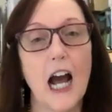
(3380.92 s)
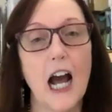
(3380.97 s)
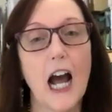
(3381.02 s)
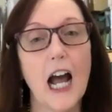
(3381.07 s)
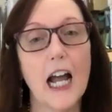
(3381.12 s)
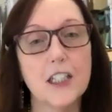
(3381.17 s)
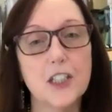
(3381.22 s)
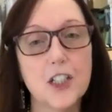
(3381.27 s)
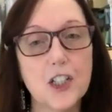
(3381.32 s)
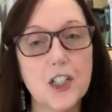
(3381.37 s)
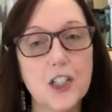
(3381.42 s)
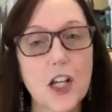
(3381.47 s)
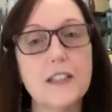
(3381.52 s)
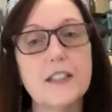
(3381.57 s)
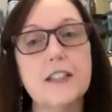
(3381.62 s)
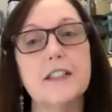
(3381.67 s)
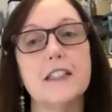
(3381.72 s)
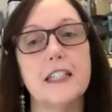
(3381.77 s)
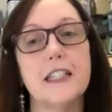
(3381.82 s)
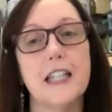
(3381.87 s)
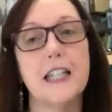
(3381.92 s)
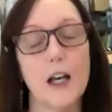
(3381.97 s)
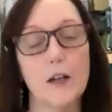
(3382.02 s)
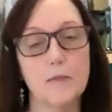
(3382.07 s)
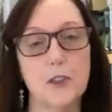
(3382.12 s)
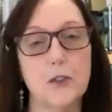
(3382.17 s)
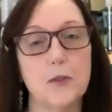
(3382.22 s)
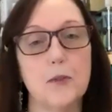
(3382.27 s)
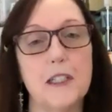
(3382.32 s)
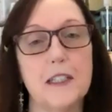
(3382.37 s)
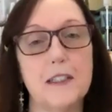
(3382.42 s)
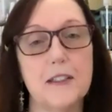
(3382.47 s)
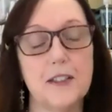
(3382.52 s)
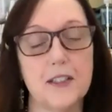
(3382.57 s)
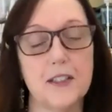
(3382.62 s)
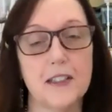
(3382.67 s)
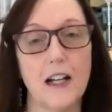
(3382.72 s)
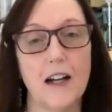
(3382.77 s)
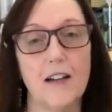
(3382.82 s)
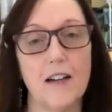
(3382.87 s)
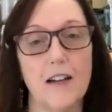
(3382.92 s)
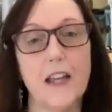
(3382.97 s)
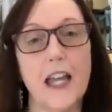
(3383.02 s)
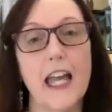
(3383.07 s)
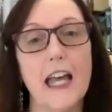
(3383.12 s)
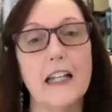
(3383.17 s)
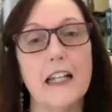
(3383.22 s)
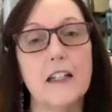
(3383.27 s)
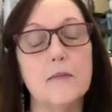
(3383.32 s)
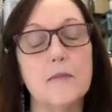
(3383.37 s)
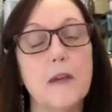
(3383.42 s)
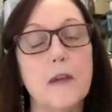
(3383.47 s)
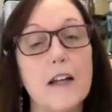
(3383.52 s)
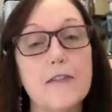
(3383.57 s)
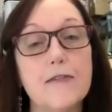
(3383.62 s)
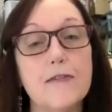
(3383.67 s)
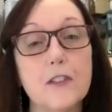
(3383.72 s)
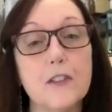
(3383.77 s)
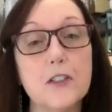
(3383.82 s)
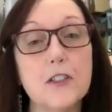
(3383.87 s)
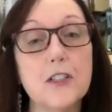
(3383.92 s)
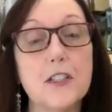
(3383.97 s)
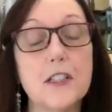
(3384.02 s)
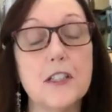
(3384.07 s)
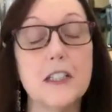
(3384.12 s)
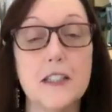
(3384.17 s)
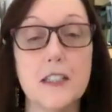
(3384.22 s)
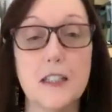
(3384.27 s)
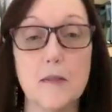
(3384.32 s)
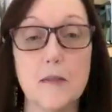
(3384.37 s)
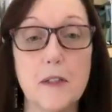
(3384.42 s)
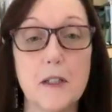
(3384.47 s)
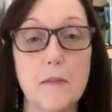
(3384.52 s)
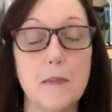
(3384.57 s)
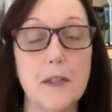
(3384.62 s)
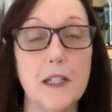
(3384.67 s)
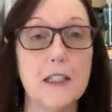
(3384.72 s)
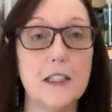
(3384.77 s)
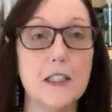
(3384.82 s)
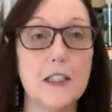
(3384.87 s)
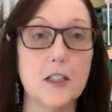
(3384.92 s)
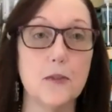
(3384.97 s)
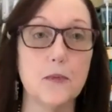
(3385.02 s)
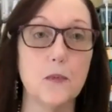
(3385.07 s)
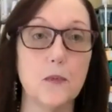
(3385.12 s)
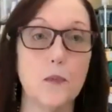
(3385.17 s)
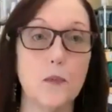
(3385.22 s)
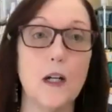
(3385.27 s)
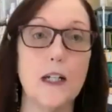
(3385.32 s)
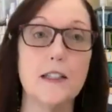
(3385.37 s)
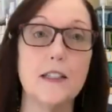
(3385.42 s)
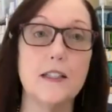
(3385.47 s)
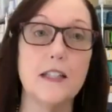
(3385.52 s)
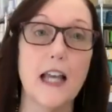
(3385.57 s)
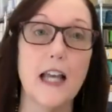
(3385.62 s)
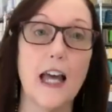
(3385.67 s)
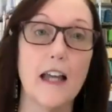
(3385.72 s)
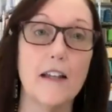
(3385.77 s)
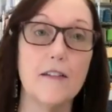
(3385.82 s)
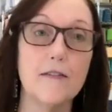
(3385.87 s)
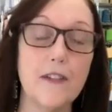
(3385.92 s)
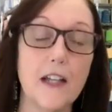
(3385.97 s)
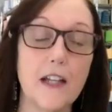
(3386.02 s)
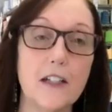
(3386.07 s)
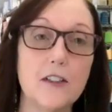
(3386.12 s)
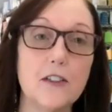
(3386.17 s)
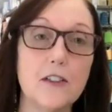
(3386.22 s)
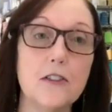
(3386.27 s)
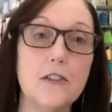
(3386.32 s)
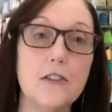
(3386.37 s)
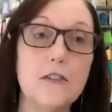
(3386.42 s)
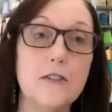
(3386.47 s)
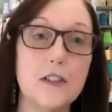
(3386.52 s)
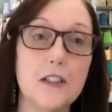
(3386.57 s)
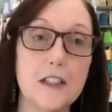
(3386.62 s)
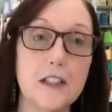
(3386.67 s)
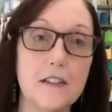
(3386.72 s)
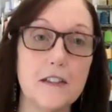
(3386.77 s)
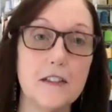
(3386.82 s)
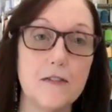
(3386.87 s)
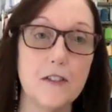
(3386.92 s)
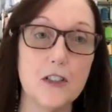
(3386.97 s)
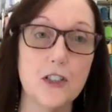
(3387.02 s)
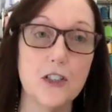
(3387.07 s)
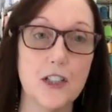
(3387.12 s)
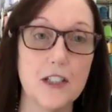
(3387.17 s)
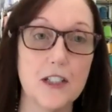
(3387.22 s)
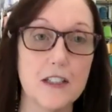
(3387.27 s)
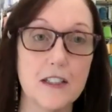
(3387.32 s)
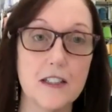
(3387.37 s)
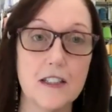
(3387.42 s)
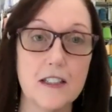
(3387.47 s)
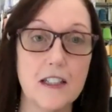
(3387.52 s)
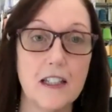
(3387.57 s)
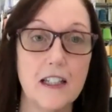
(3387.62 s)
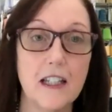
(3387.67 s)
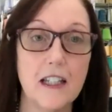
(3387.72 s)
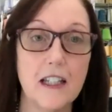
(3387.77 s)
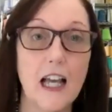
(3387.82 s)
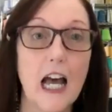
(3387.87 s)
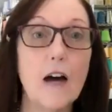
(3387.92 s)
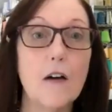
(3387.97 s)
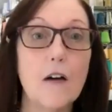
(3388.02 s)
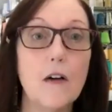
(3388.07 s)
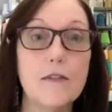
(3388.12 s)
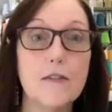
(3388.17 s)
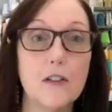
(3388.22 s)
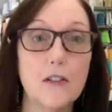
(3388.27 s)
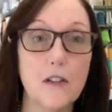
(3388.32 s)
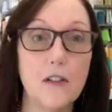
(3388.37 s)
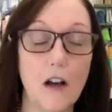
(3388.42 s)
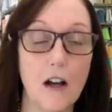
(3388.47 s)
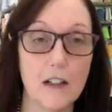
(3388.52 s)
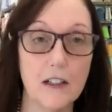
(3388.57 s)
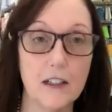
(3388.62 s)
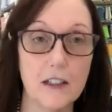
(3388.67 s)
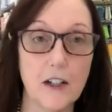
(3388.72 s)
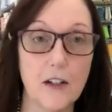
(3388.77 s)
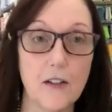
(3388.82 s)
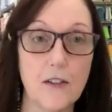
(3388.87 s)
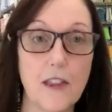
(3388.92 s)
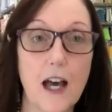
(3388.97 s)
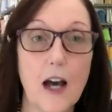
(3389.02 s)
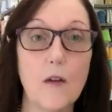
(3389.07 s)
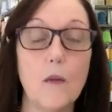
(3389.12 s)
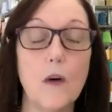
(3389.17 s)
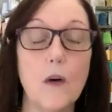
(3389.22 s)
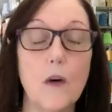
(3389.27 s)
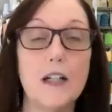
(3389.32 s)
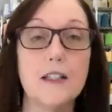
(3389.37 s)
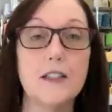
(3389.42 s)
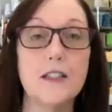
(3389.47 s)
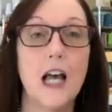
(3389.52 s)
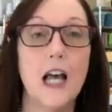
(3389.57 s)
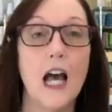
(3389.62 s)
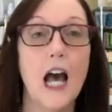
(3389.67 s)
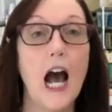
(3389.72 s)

I just kept doing stuff. And my first exhibit piece was at Vancouver Convergence, however long ago that was.